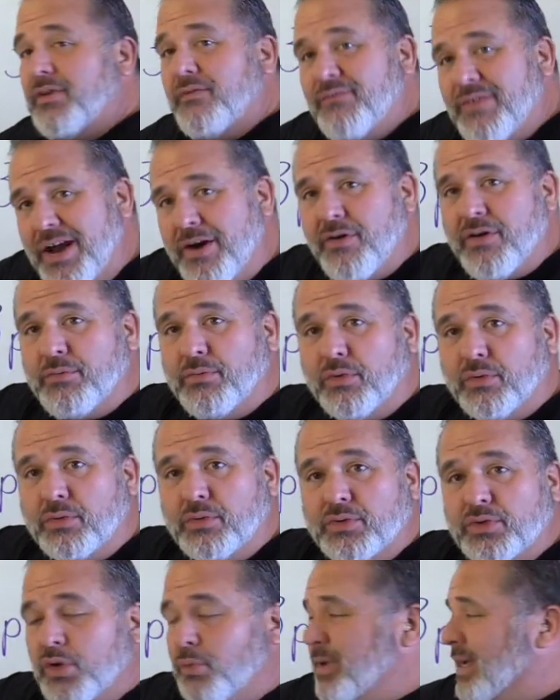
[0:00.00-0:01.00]
the
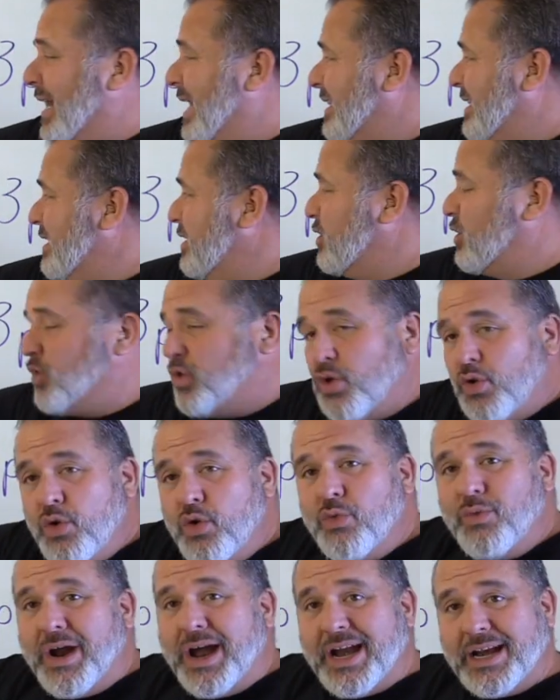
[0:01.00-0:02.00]
variable. So we got this
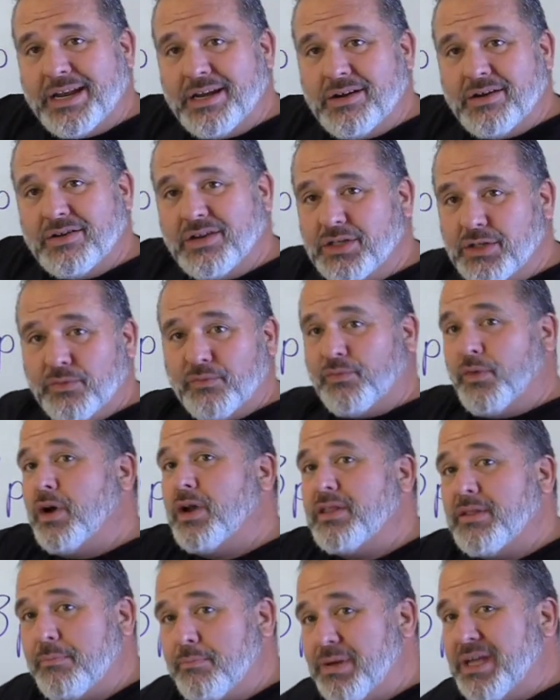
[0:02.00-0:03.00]
2 right here that's in front
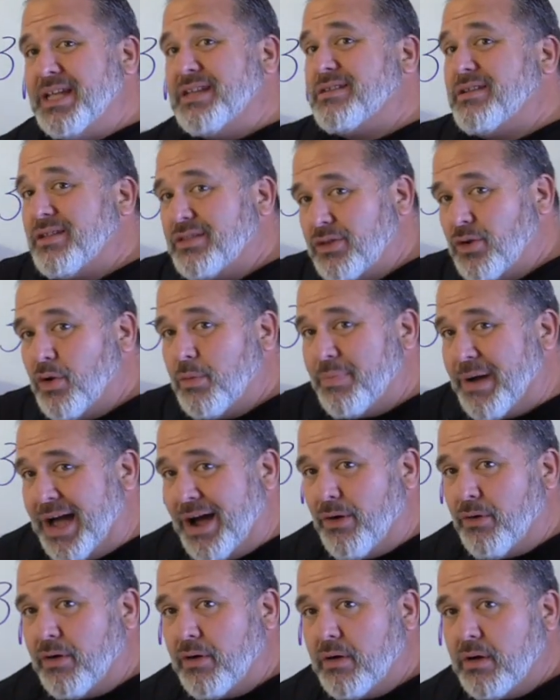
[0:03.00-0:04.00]
of the p to the third
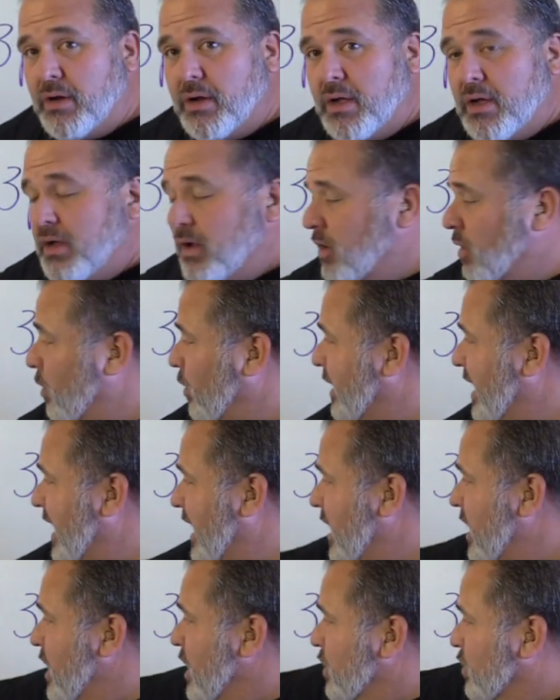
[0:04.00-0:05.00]
power.
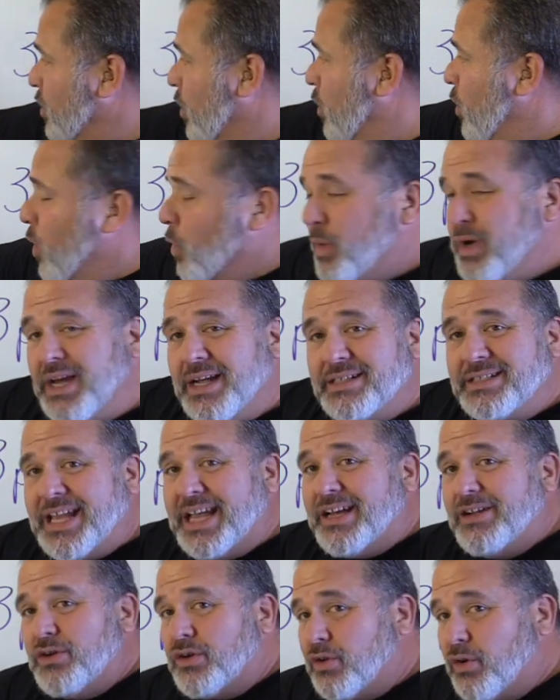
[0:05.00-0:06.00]
Okay, so we got to
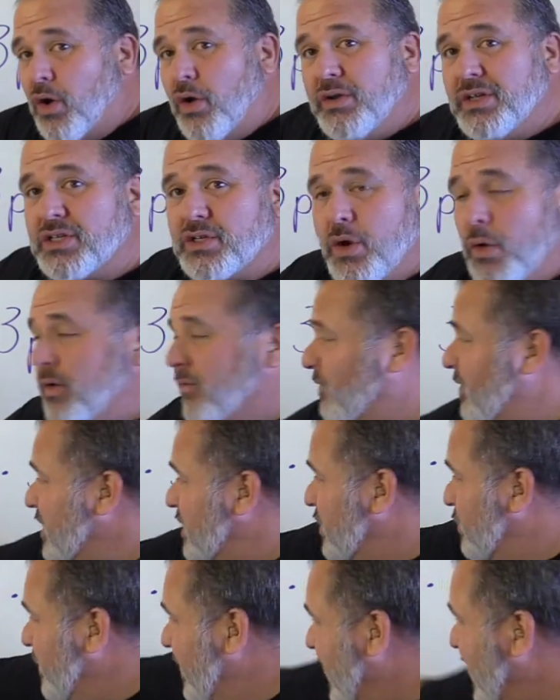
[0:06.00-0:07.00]
take a look at all these
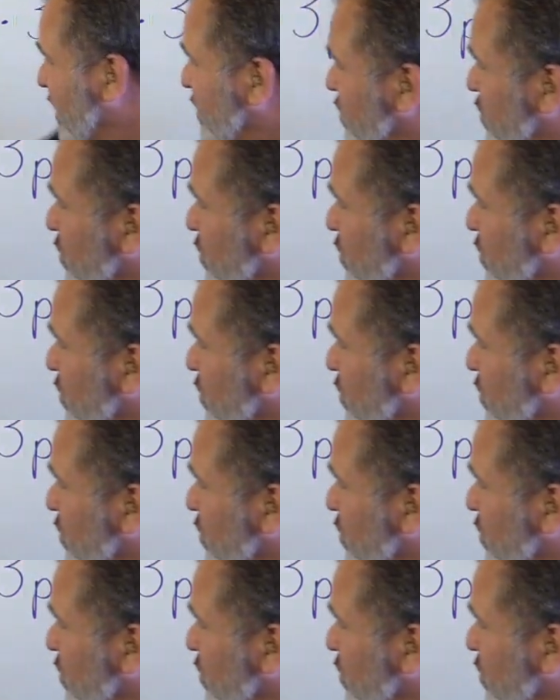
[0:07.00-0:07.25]
coefficients. We got a